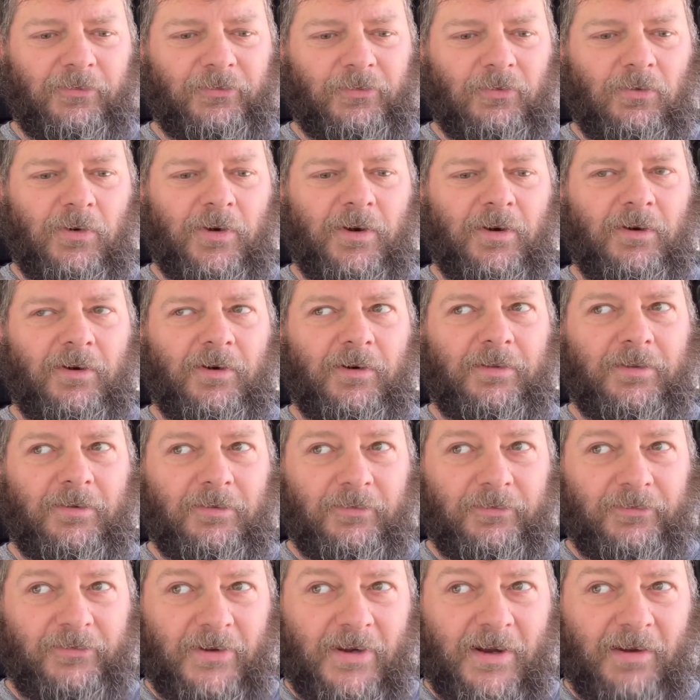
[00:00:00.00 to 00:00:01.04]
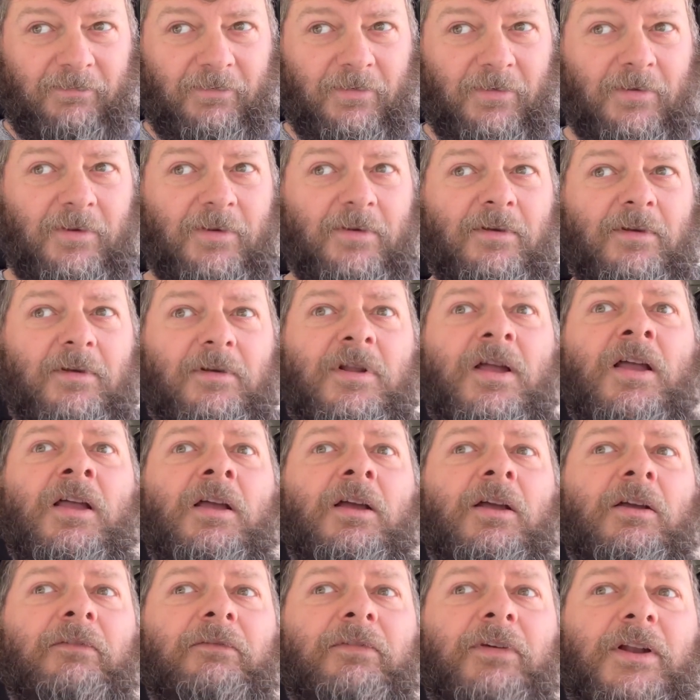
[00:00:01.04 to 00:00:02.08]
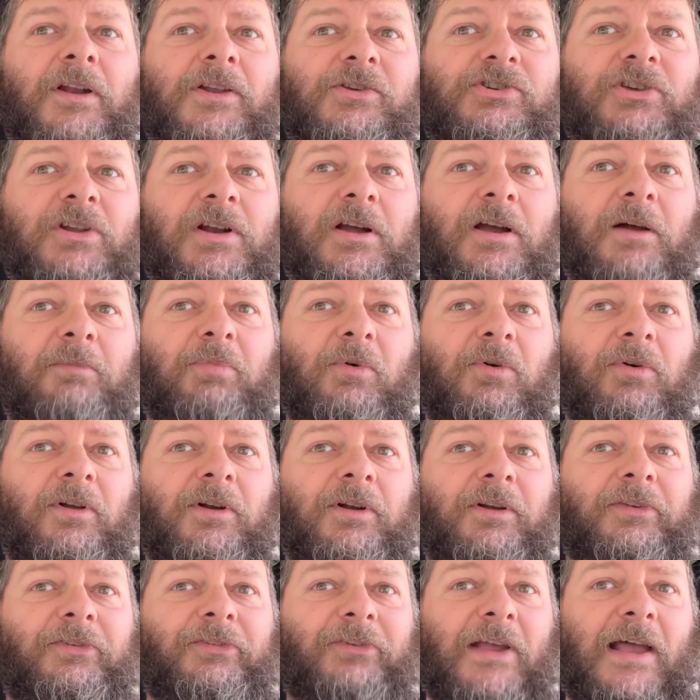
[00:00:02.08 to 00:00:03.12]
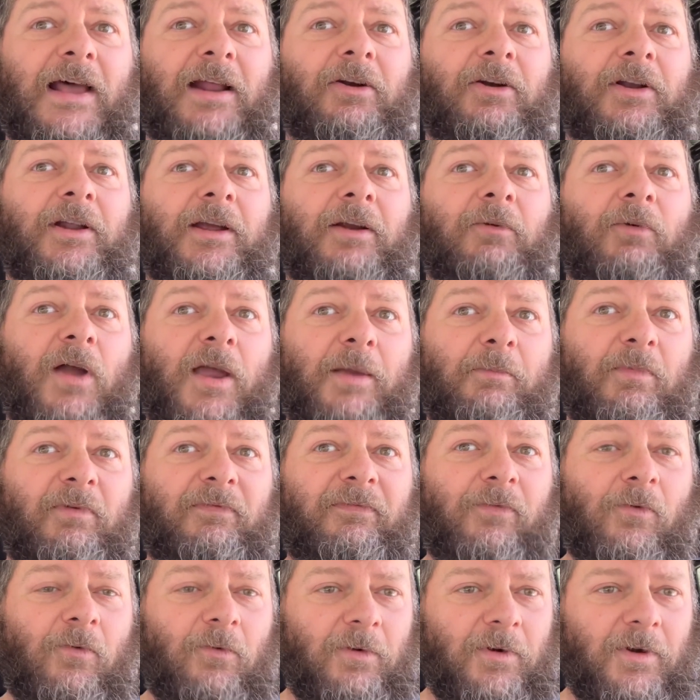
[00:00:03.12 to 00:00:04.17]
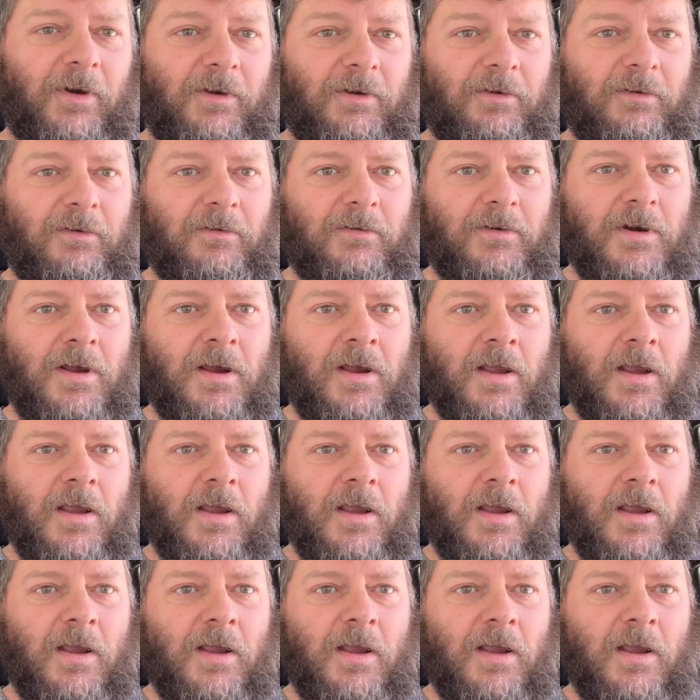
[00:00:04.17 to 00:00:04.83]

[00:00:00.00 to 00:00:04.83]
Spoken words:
Started on a Thursday afternoon, finishing up on a Saturday right before noon.